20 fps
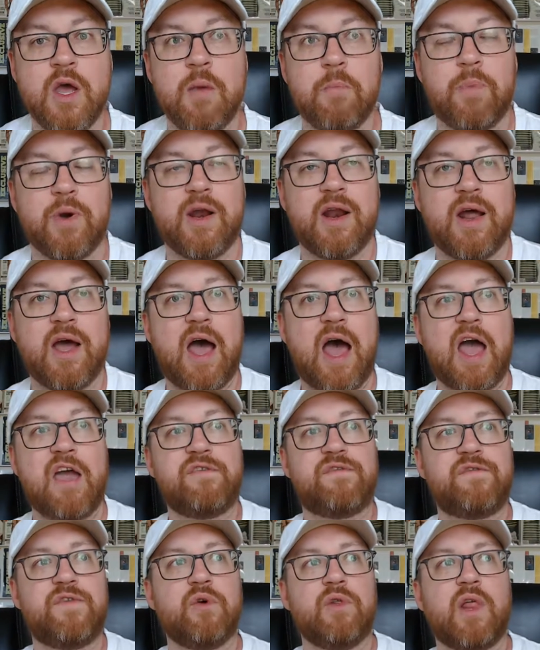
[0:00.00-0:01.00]
but I
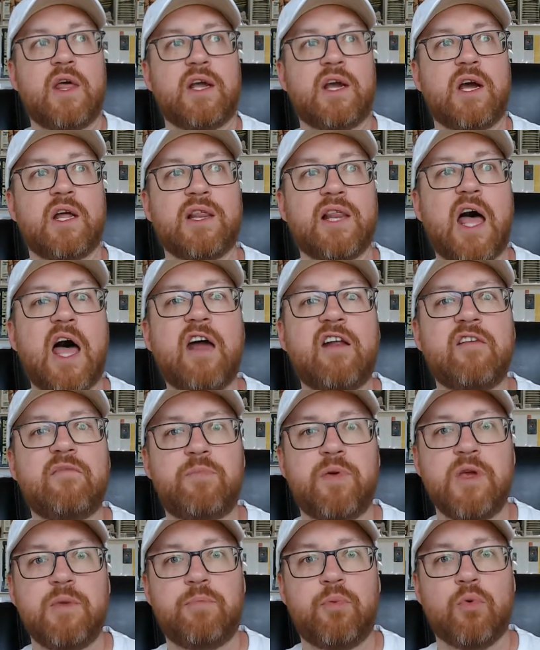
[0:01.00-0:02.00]
feel like a lot of
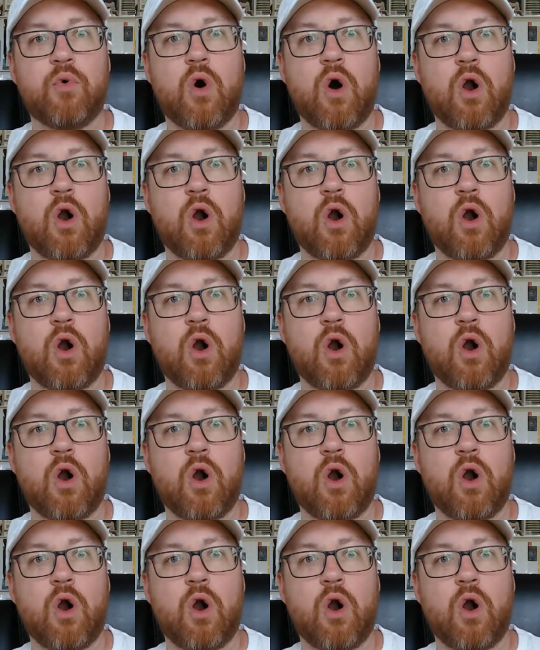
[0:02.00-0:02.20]
people